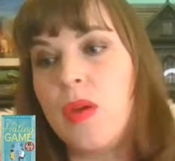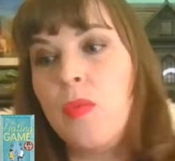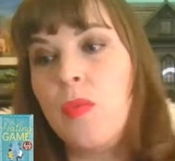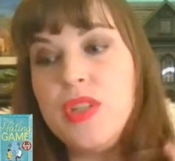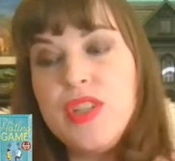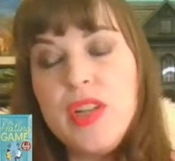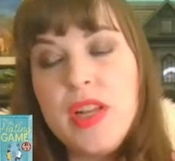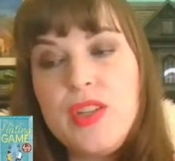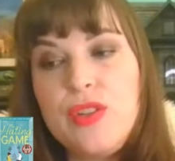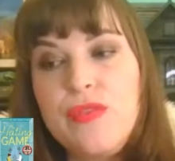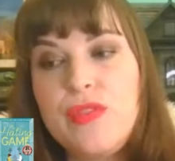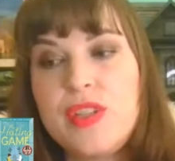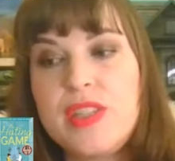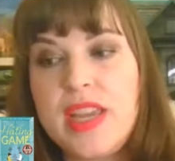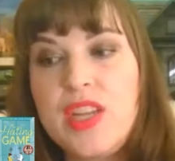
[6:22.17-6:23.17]
What did I
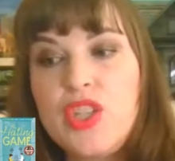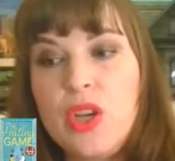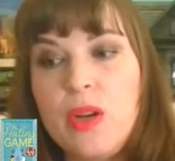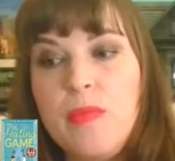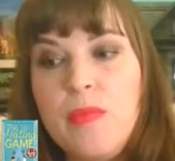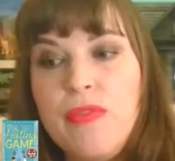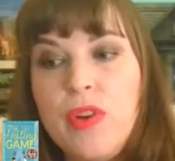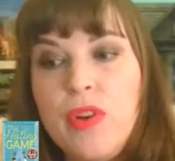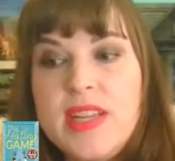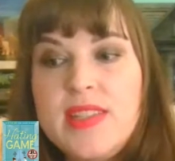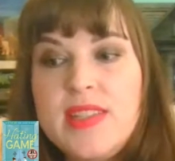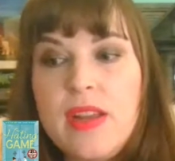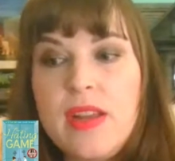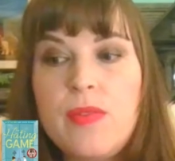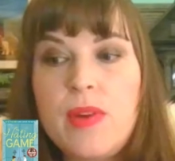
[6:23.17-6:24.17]
do for a day job before I
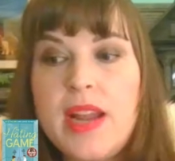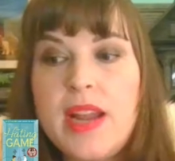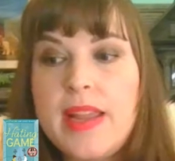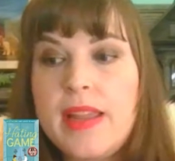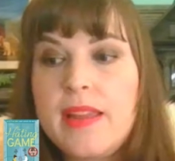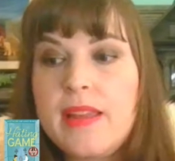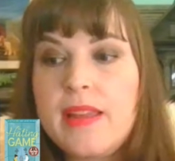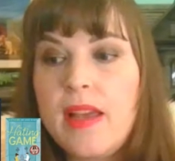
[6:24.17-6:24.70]
started writing?